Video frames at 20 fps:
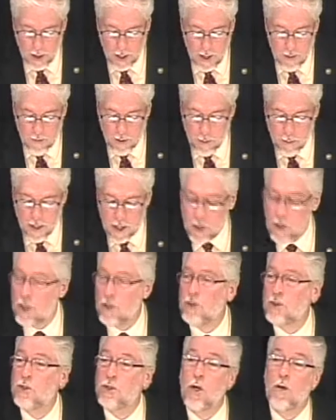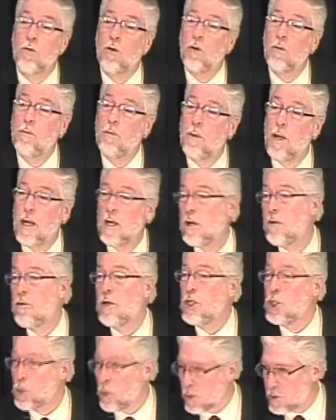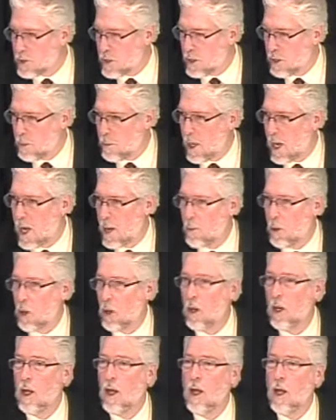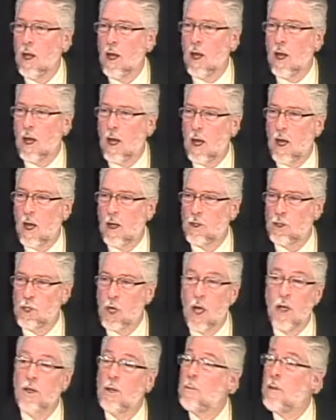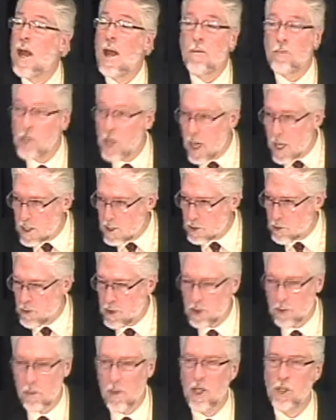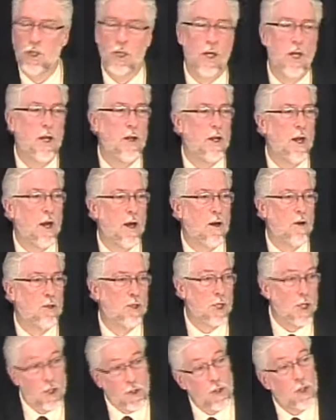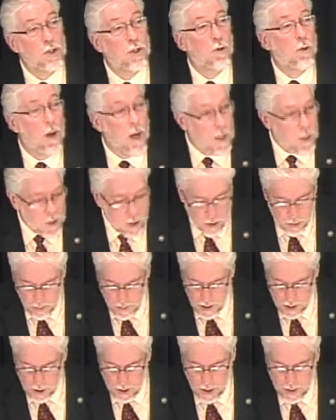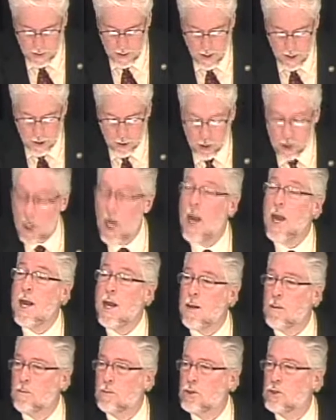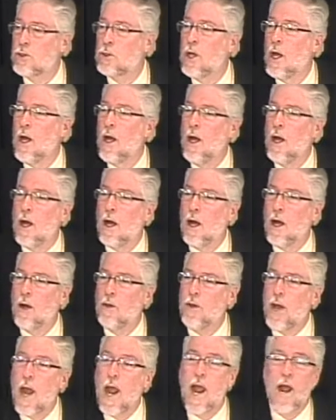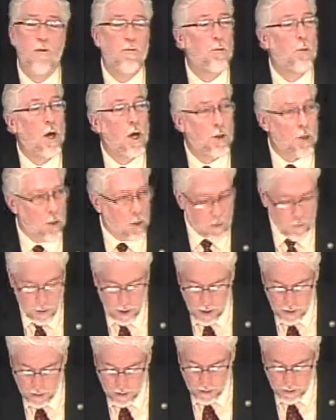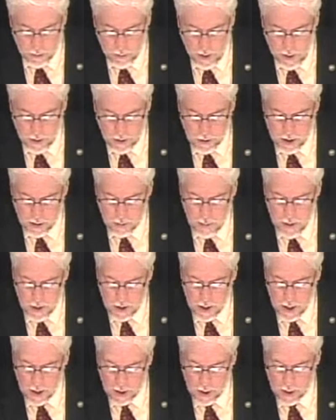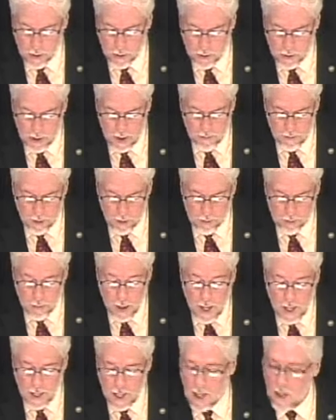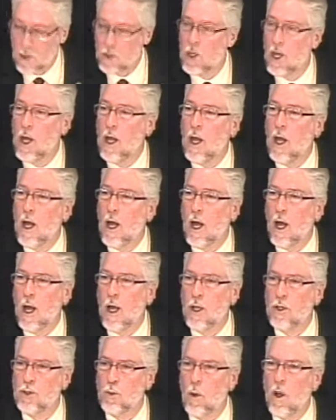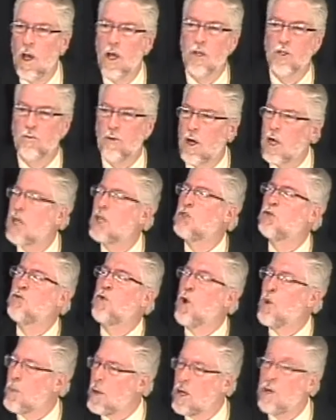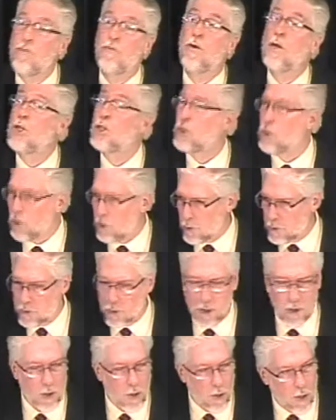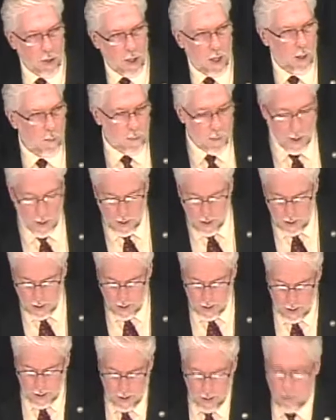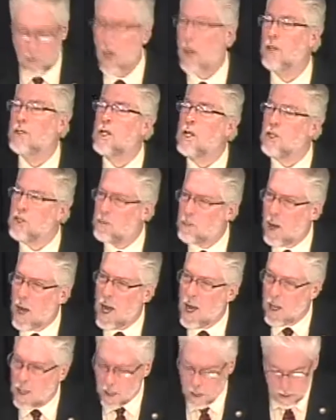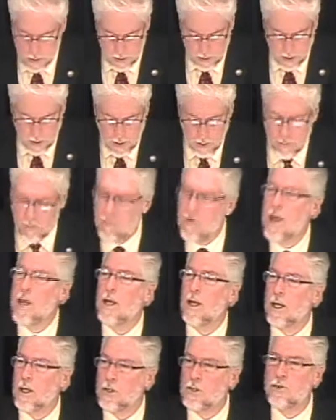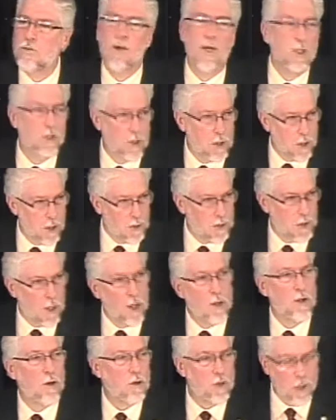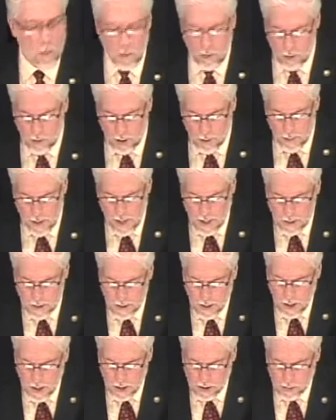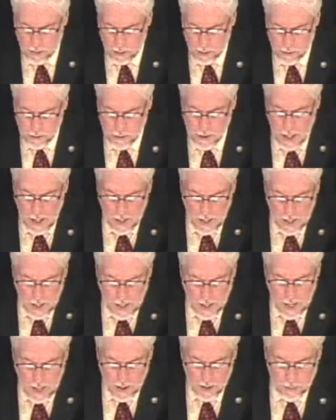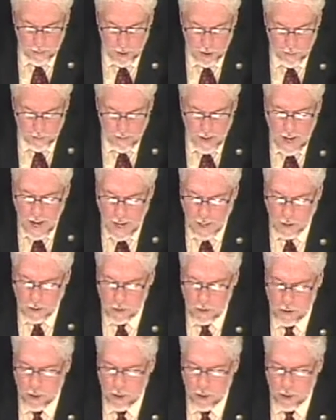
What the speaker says: It even mentions several individuals in the Bible. John the Baptizer is mentioned in there. Jesus Christ is mentioned in there. James, The half-brother of Jesus Christ is mentioned in Josephus' writings, as well as various Roman officials that turn up, Pontius Pilate, Felix, Festus, others that we read about in the Gospels and the book of Acts.